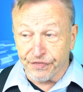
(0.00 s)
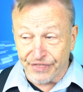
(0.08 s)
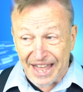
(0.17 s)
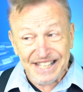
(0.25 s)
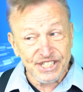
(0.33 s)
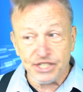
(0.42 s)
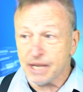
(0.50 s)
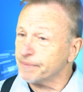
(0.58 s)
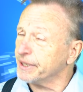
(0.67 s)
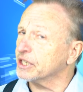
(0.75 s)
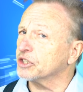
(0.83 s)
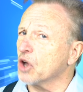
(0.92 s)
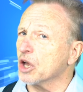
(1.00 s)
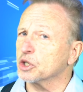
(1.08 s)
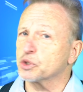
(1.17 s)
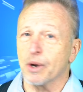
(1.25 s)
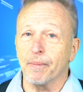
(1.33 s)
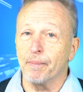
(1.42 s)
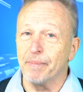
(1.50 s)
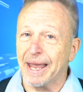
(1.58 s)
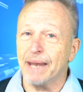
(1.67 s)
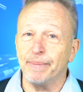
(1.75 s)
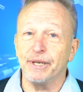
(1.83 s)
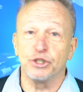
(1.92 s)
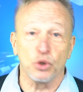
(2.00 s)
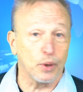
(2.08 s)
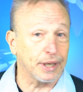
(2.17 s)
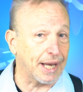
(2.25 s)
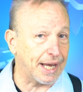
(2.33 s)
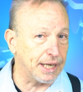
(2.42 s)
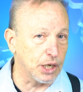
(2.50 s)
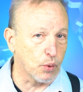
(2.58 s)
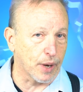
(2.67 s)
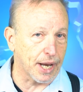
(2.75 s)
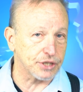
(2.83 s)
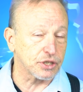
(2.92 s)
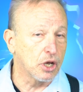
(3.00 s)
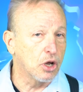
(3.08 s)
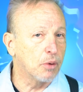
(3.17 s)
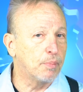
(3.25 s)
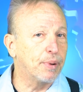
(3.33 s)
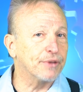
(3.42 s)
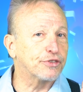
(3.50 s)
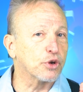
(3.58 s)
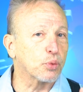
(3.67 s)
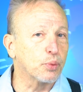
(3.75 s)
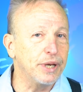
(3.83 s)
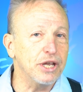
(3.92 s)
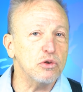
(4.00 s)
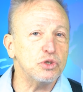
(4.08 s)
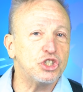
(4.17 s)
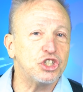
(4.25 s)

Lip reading: That's something that Donald Trump may be doing anyways. But the real